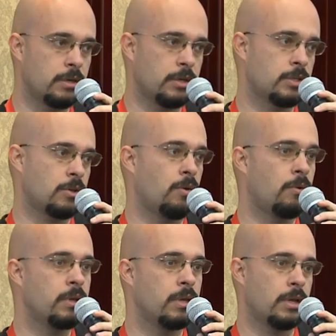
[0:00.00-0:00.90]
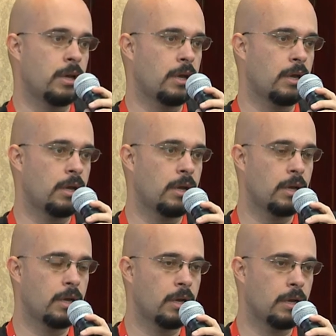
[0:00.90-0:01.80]
Is only uh,
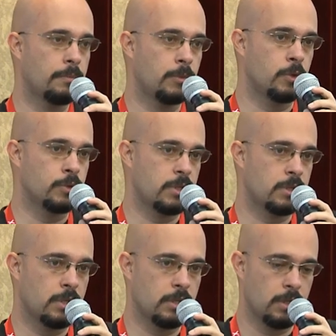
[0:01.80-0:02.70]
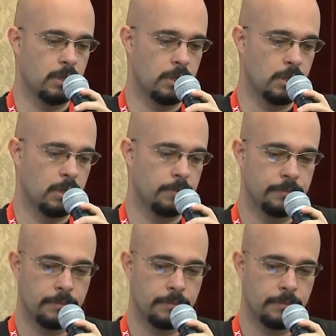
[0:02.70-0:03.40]
uh, using the, the,